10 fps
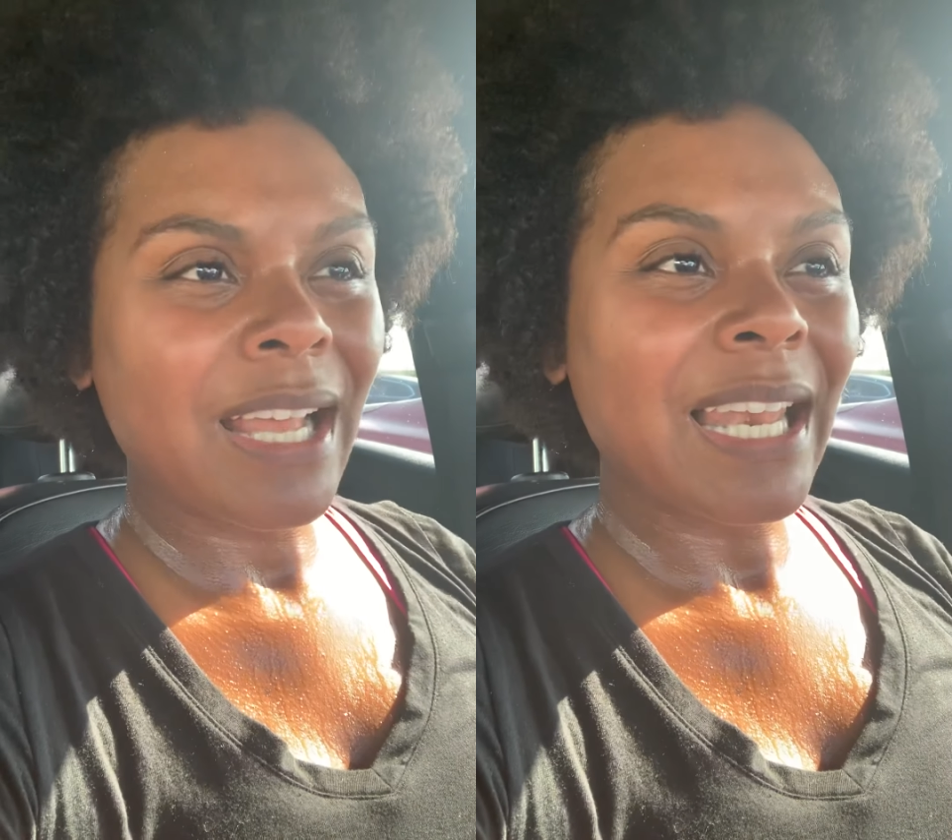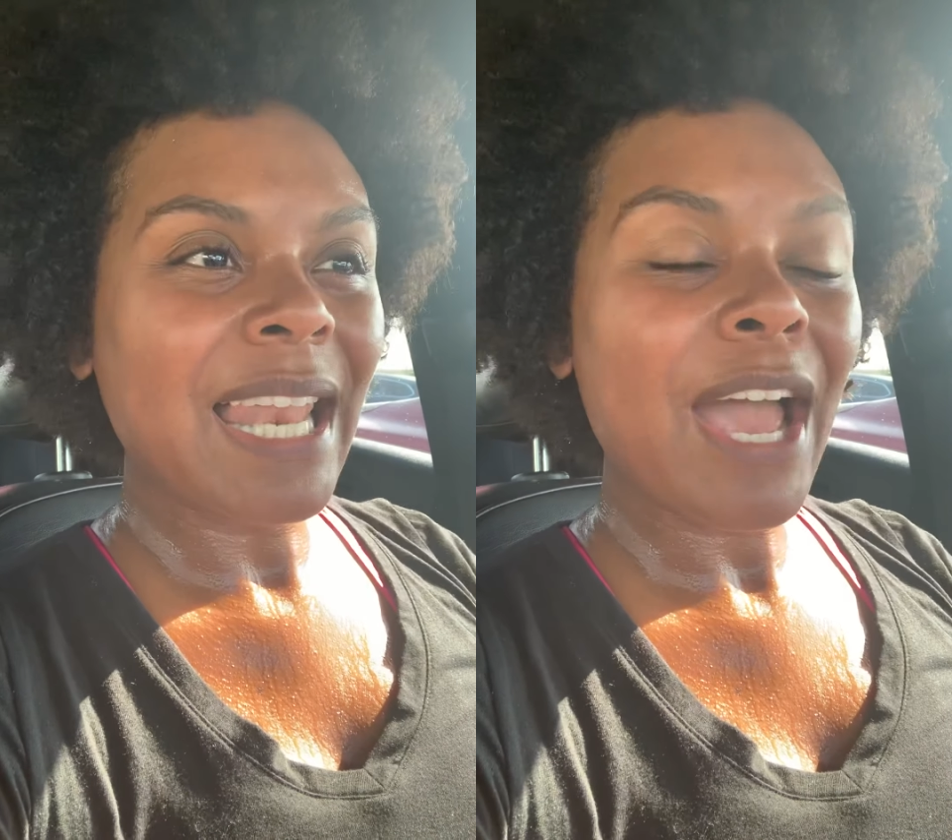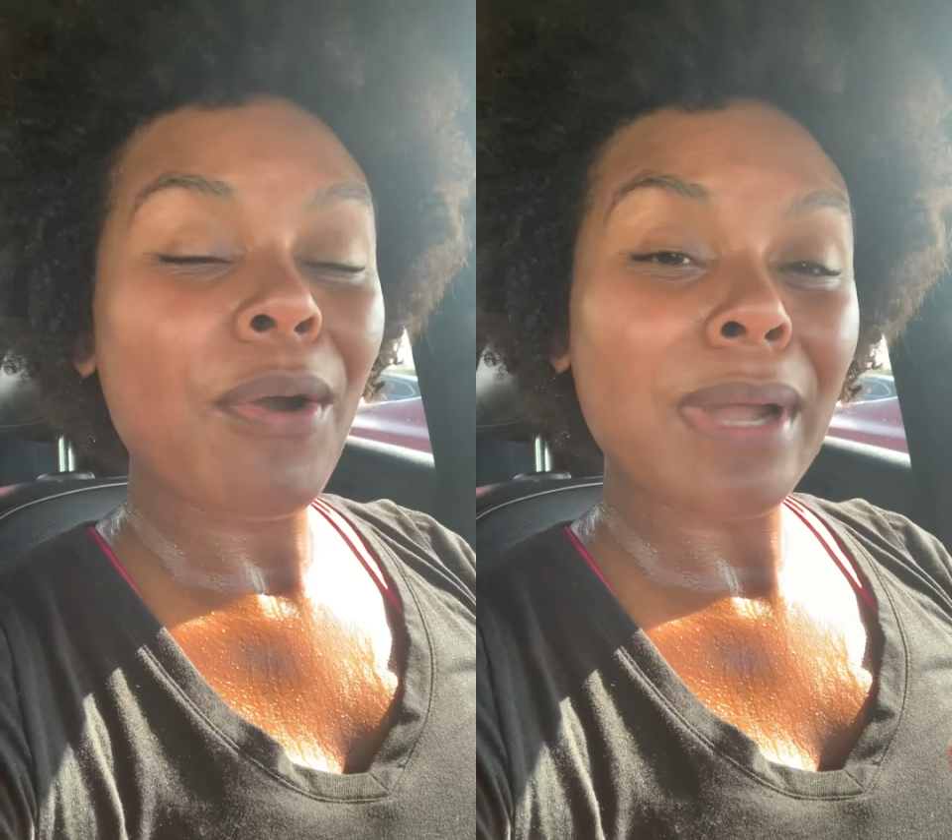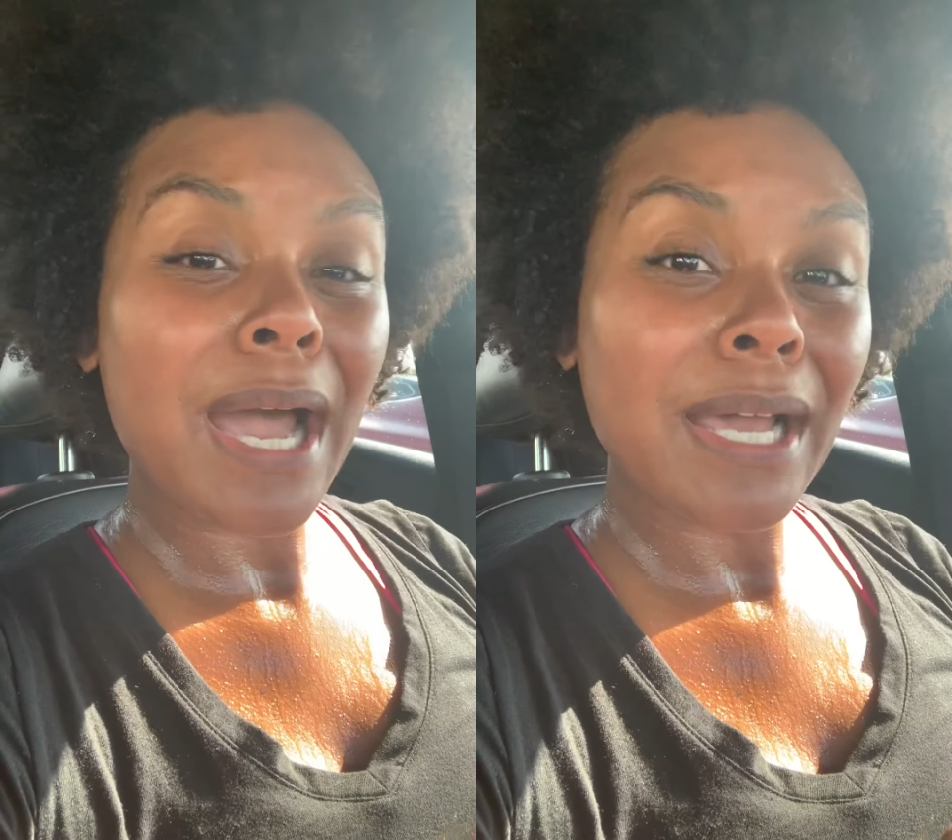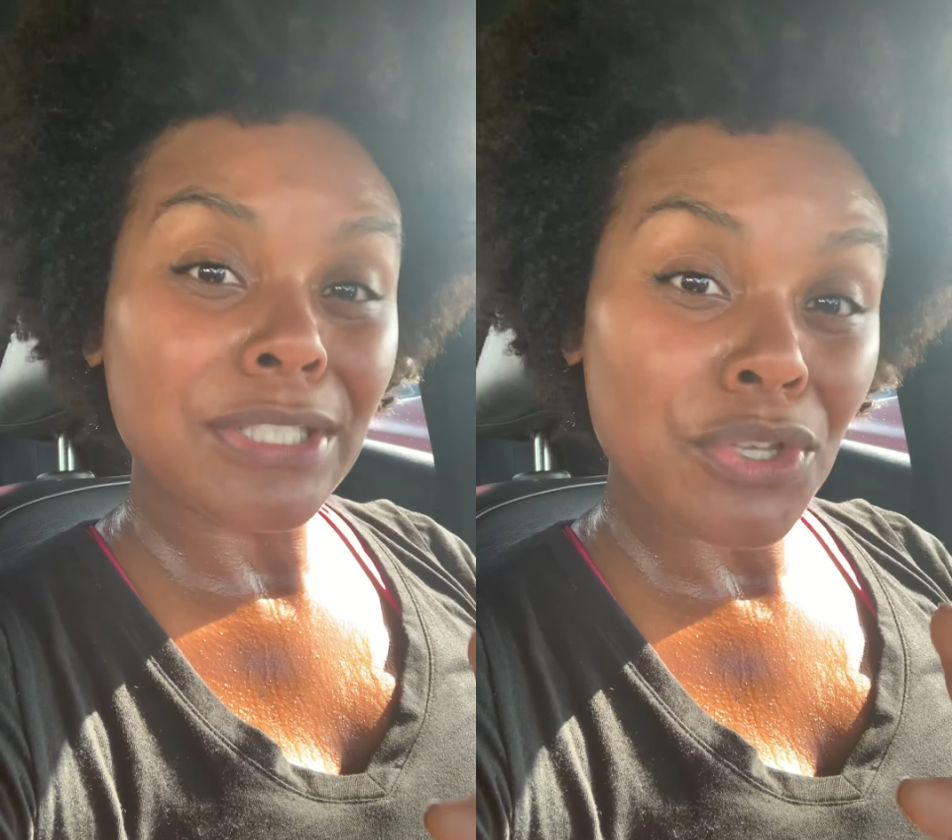allow
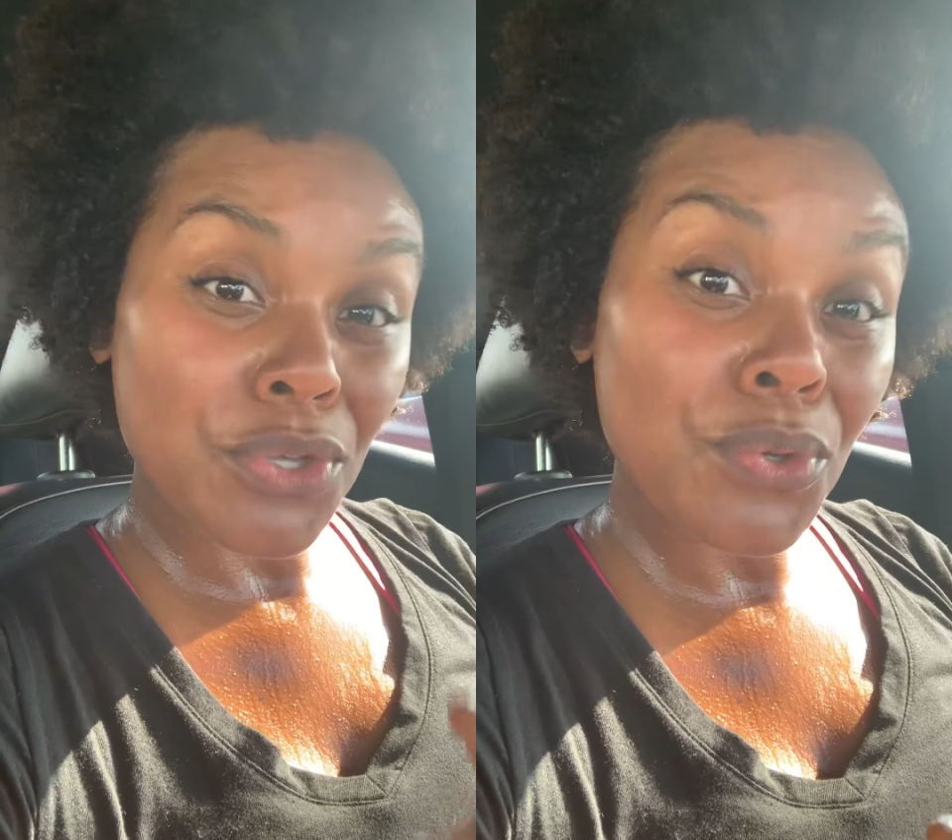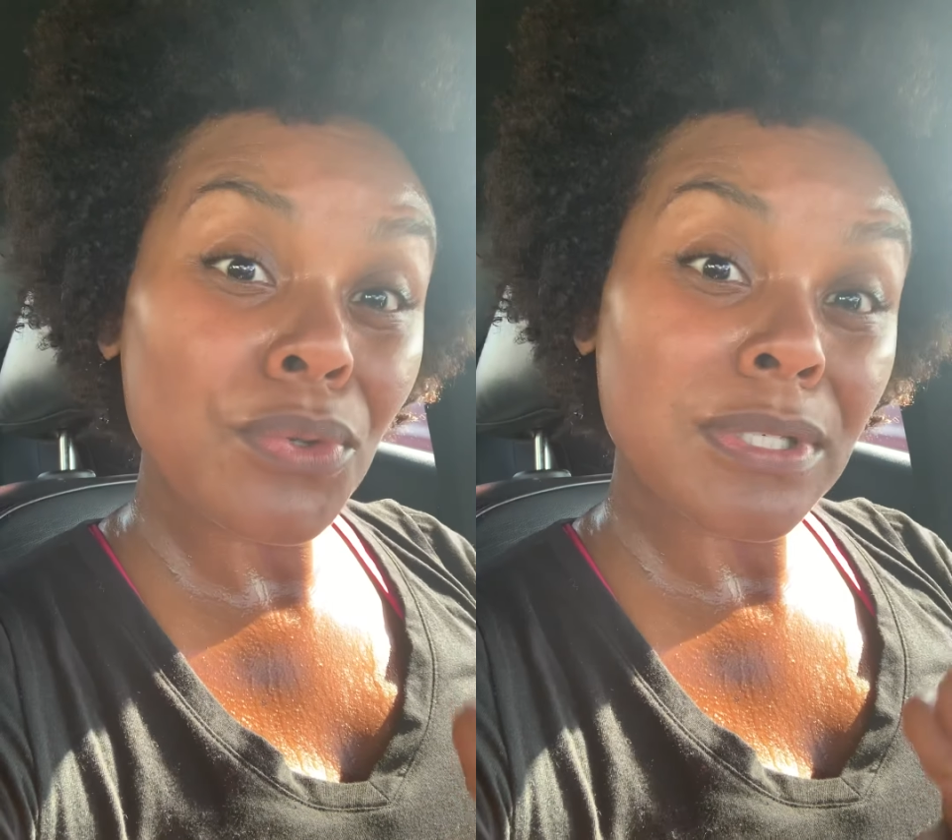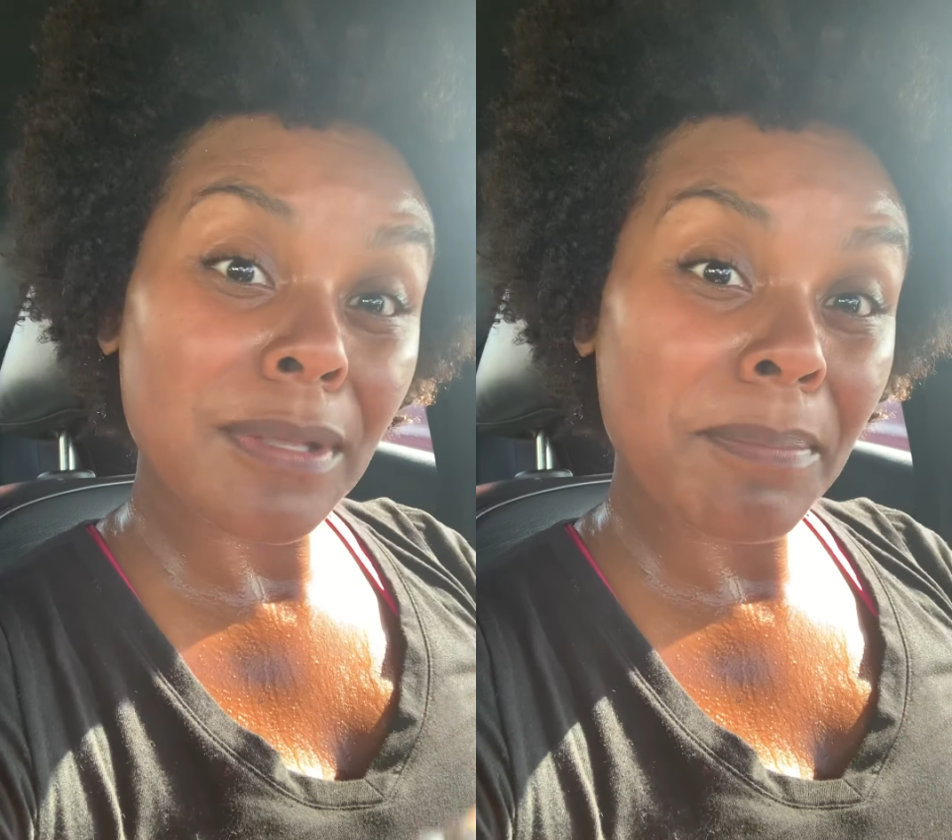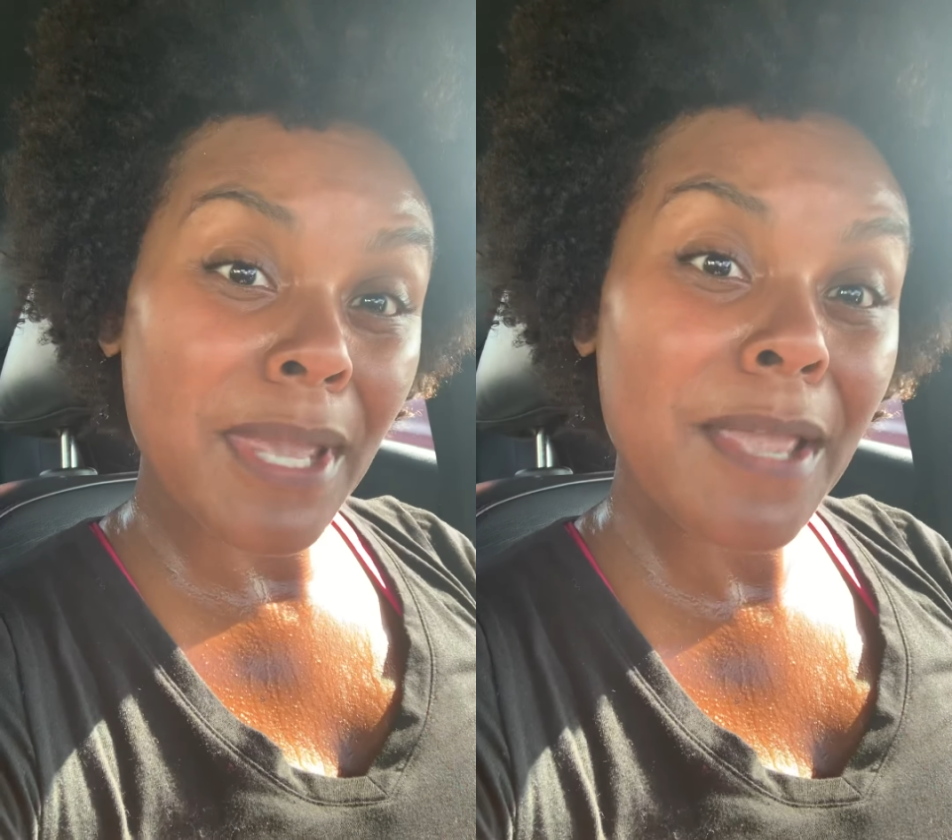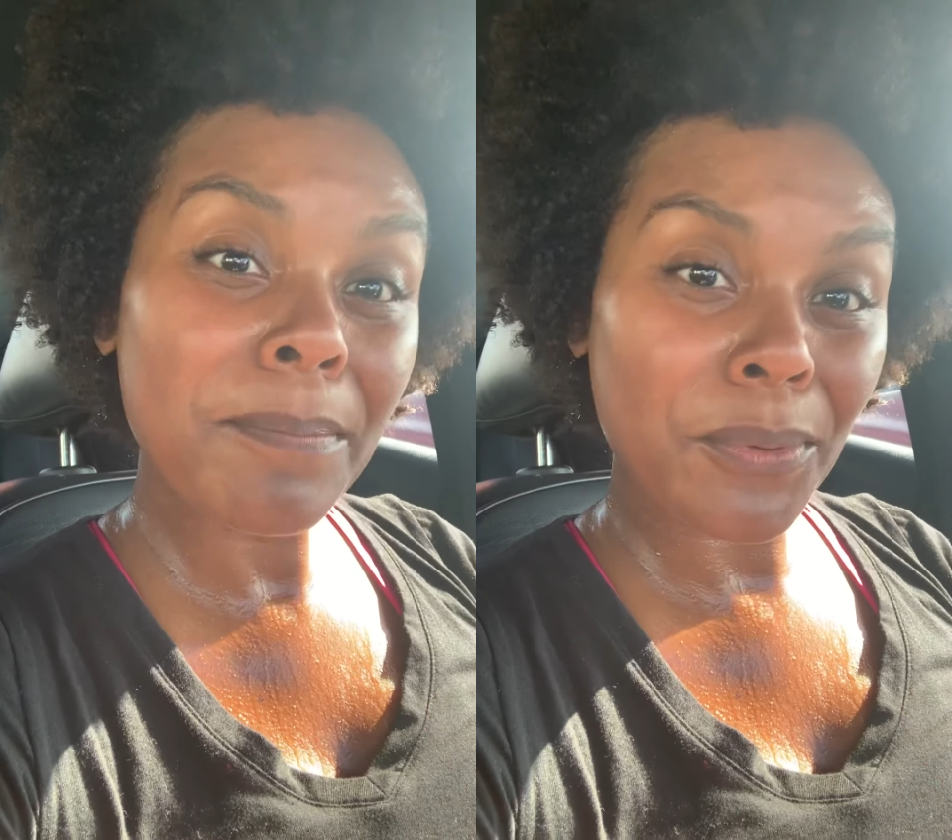God to use the
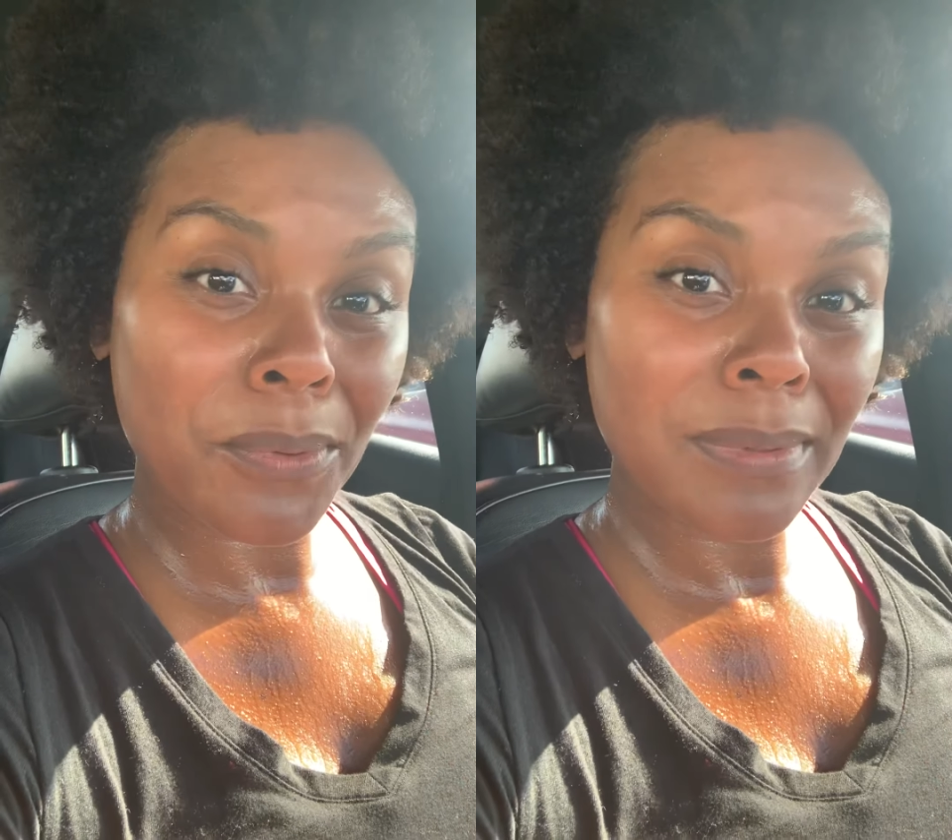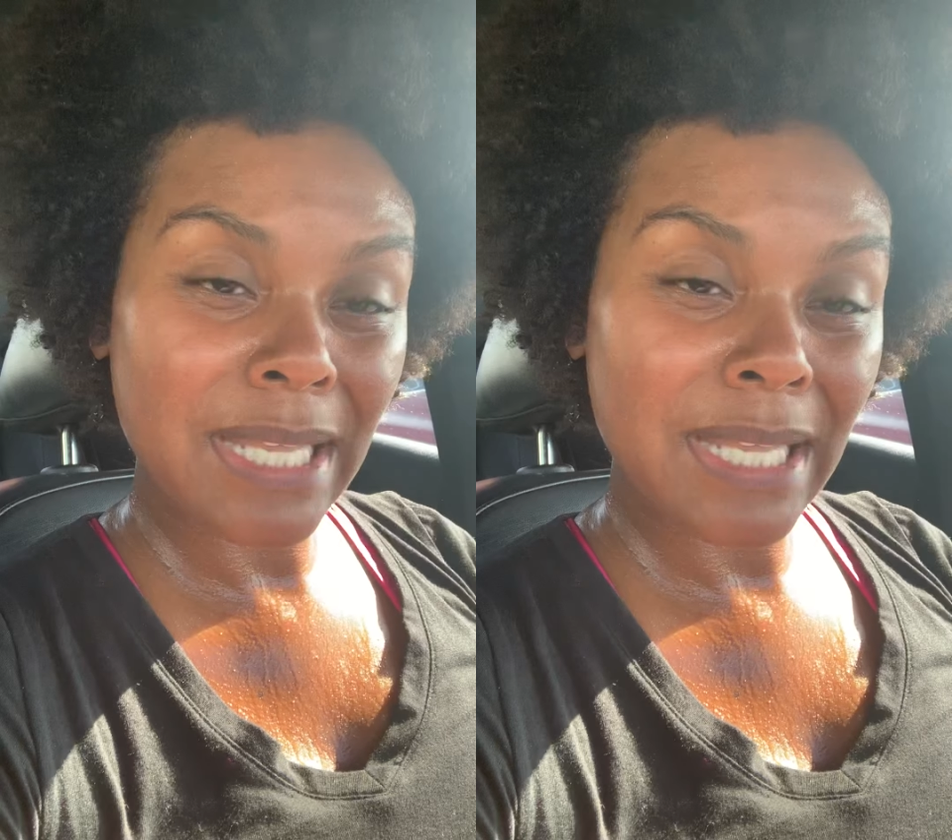people